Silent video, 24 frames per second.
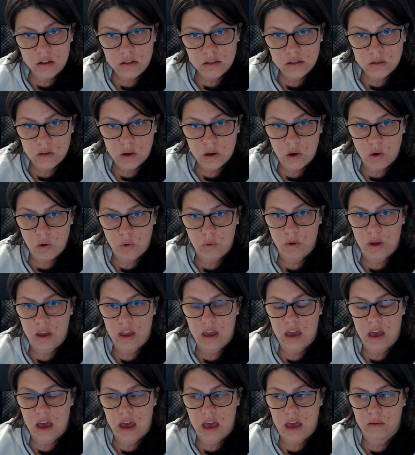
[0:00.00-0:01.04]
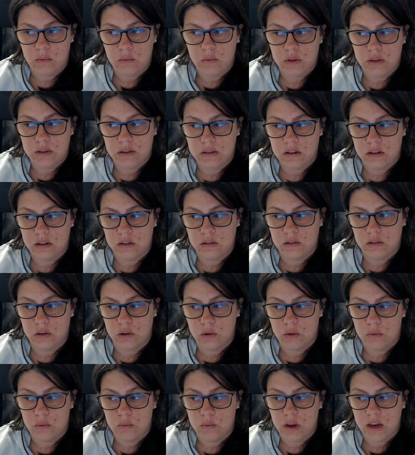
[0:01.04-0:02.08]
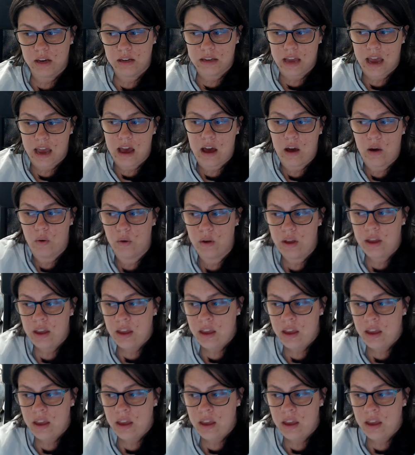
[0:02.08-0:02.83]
So I was a little wigged out,